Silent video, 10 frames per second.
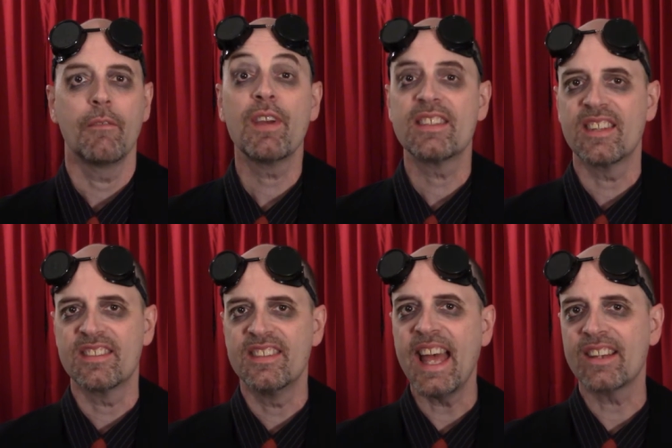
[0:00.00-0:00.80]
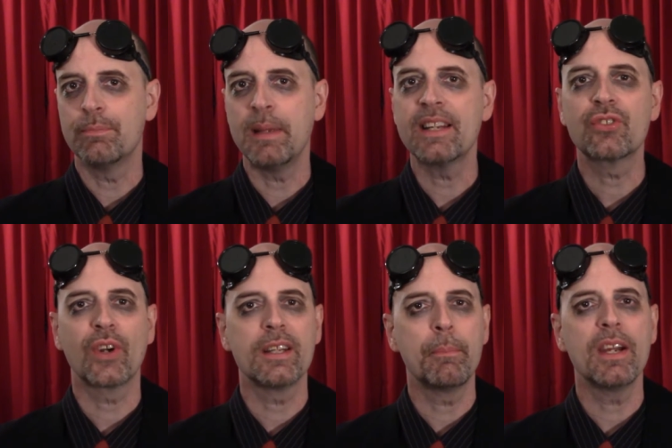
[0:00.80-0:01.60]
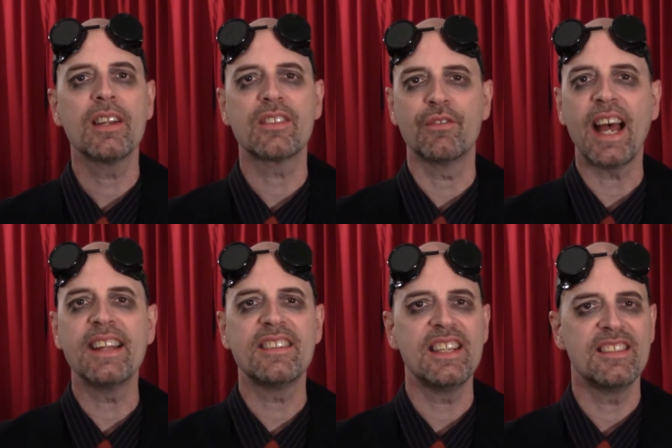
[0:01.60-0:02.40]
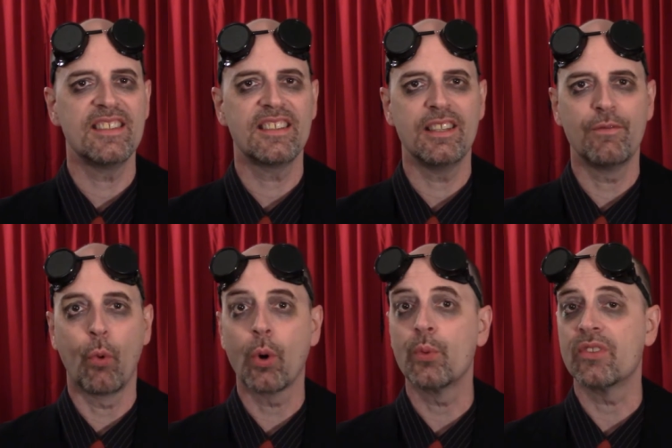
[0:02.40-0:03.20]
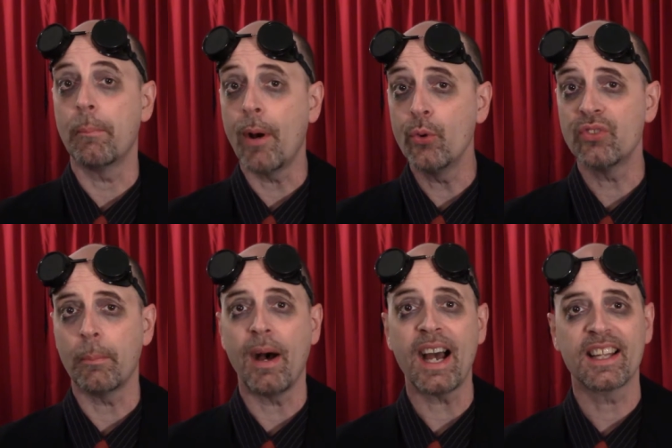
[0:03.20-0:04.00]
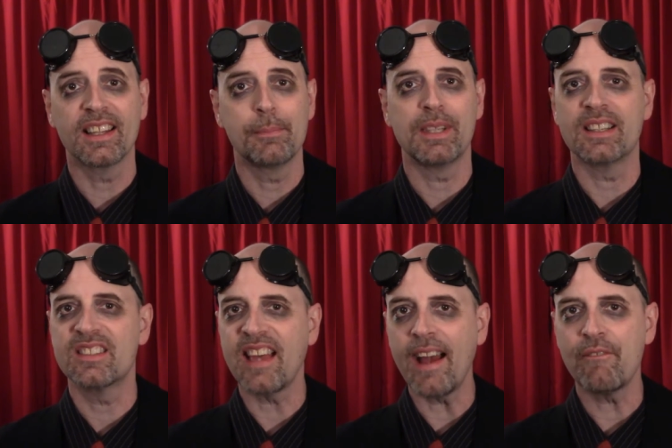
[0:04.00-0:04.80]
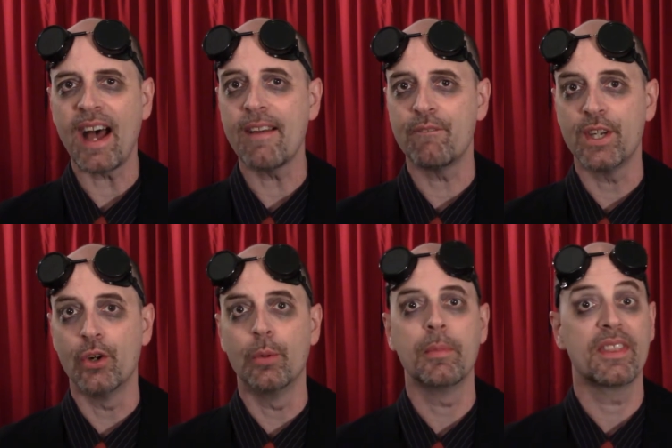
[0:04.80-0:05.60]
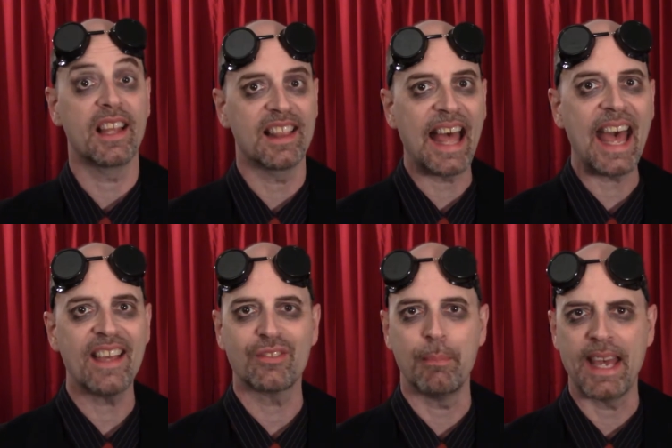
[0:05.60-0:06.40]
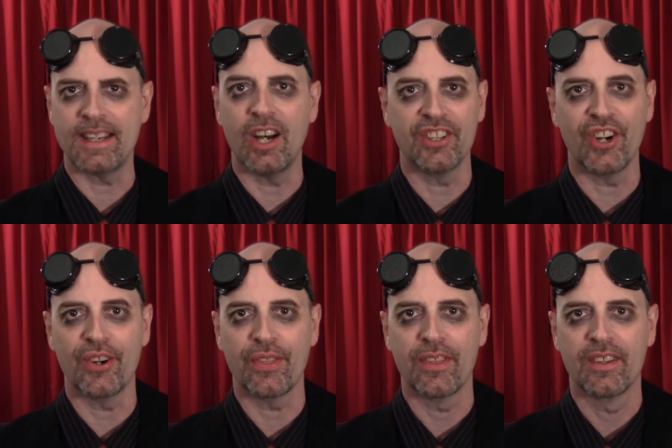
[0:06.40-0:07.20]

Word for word: Vincent's next big screen appearance of 1964 was the post apocalyptic sci fi film The Last Man on Earth.